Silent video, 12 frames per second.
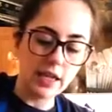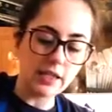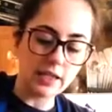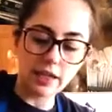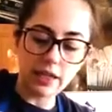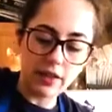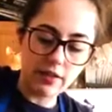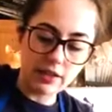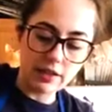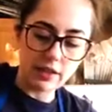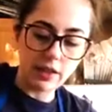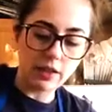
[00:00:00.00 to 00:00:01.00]
It's gonna give
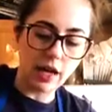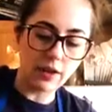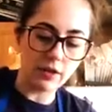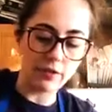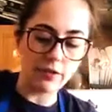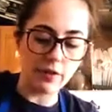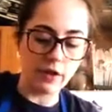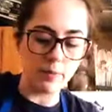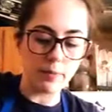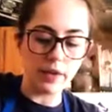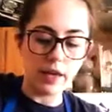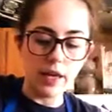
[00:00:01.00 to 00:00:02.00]
us a lot of
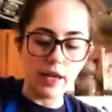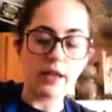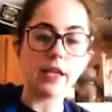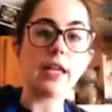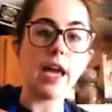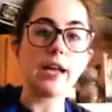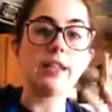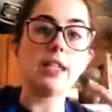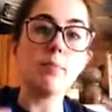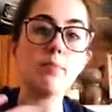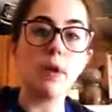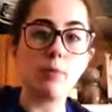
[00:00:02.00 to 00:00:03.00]
the
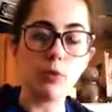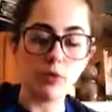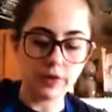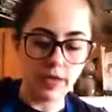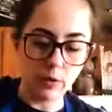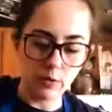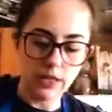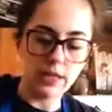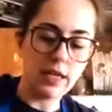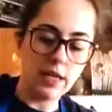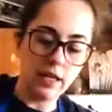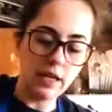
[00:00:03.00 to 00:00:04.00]
gassy bubbles that we
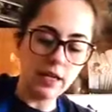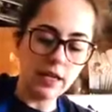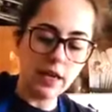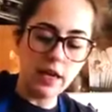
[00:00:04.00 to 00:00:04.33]
need